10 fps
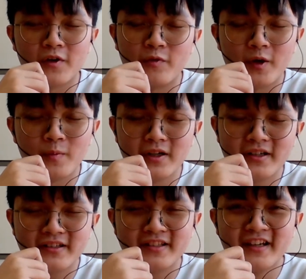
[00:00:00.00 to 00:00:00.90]
software
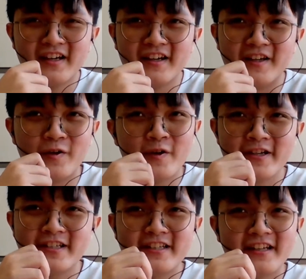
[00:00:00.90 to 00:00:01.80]
works, you
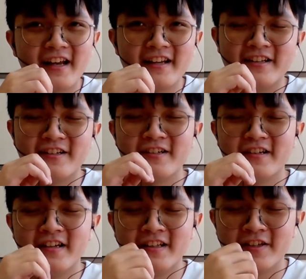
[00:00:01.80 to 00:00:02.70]
always see like
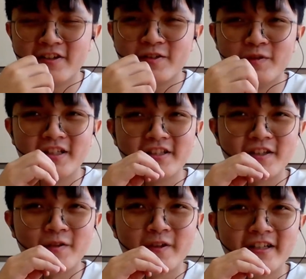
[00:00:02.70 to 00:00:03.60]
interior
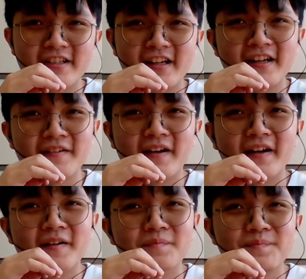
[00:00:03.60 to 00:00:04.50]
students always like
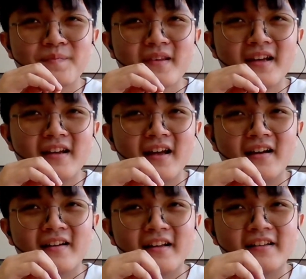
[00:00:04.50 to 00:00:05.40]

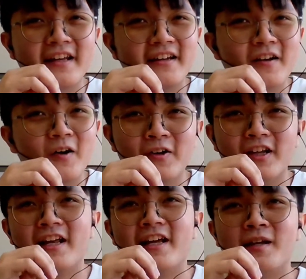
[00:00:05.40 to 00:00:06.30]
take all
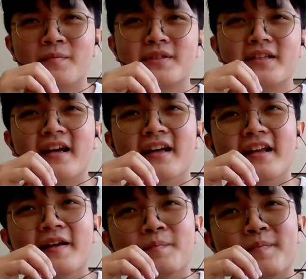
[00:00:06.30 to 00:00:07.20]
the labs
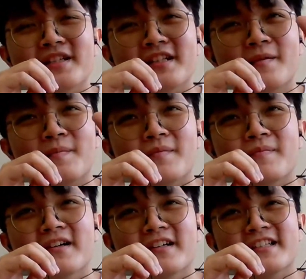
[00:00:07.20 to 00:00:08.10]
and then pasting a
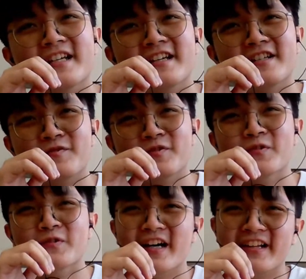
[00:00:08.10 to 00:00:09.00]
paper say it's
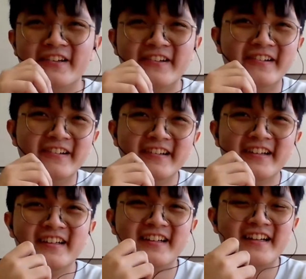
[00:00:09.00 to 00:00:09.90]
full and all.